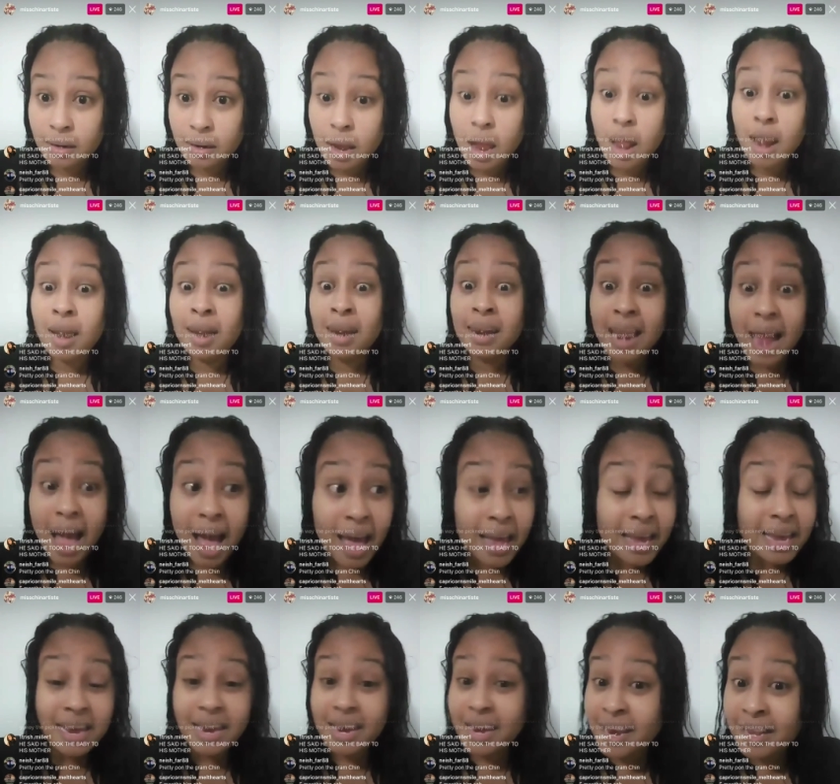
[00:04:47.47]

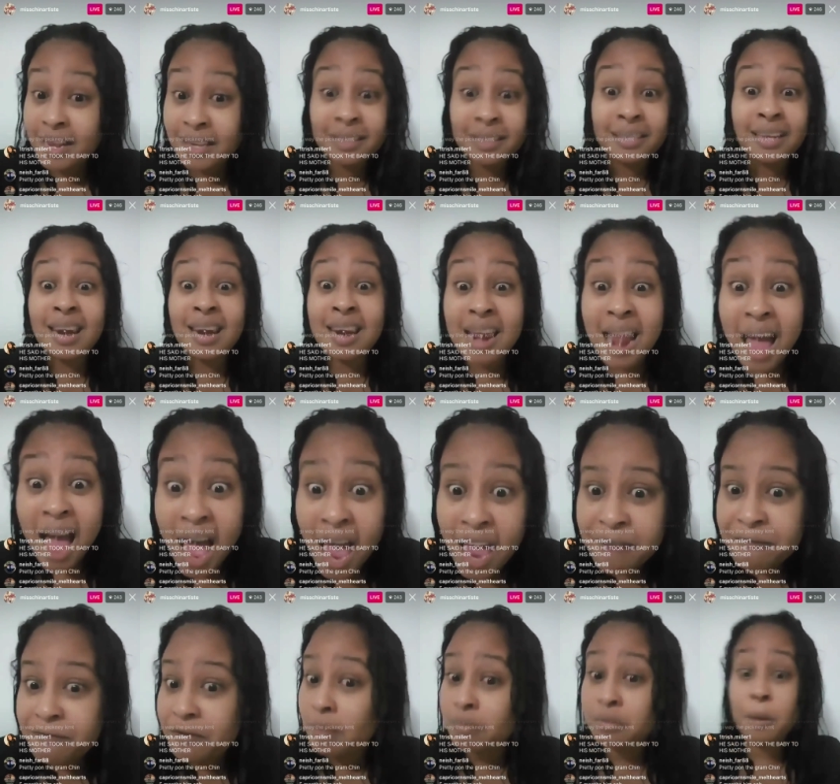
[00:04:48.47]
Lie is
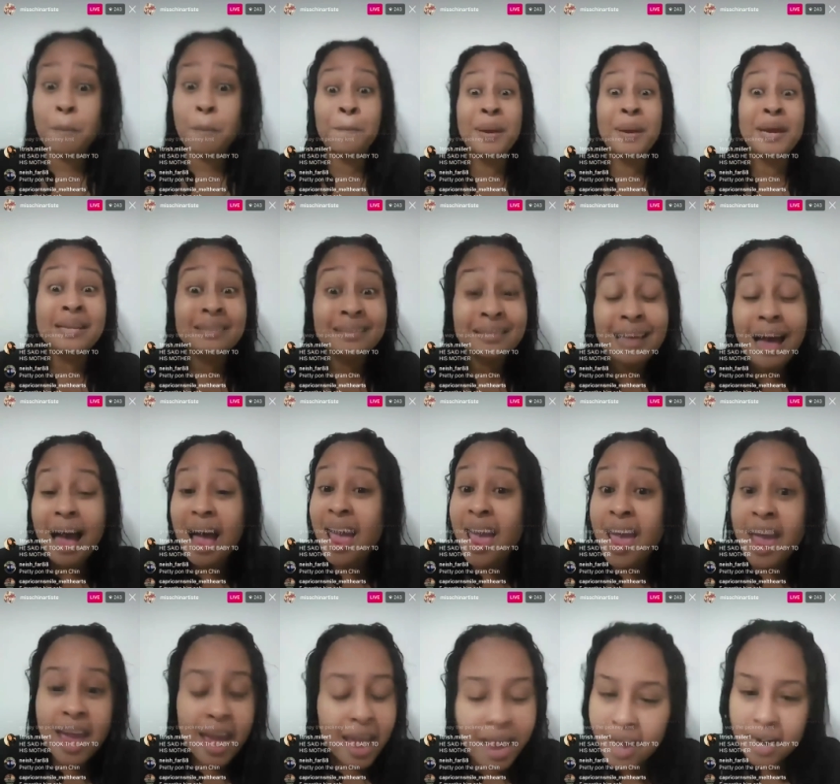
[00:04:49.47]
lie from the pit of
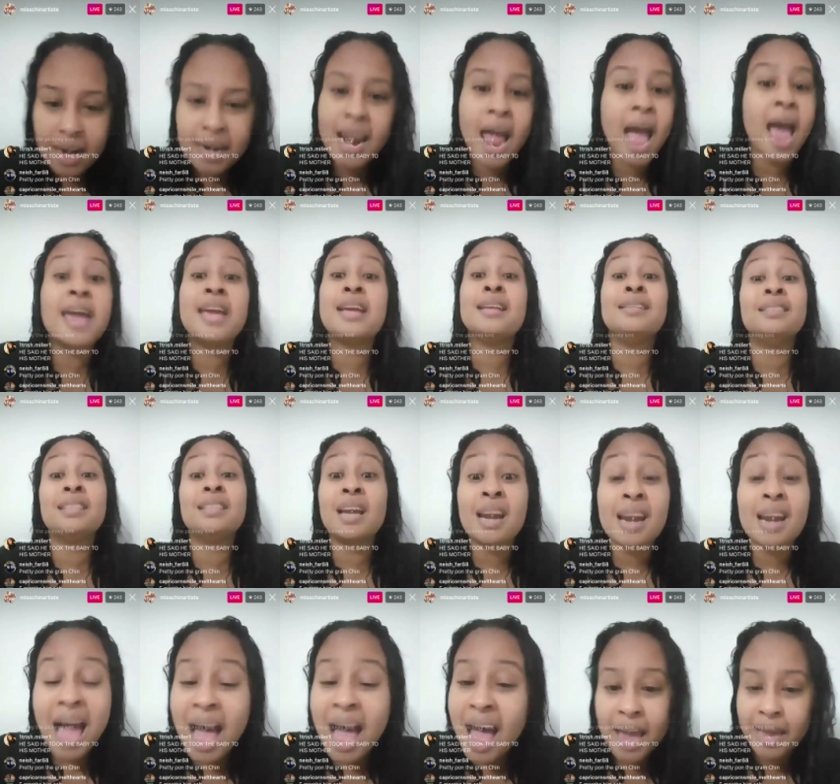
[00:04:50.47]
hell. Lie is
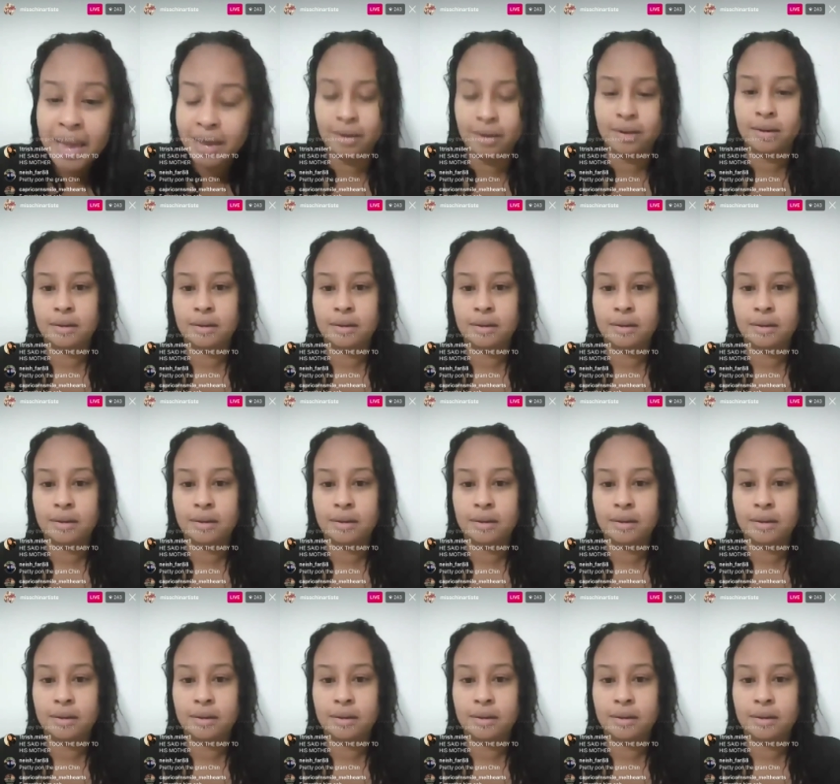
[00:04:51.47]
lie.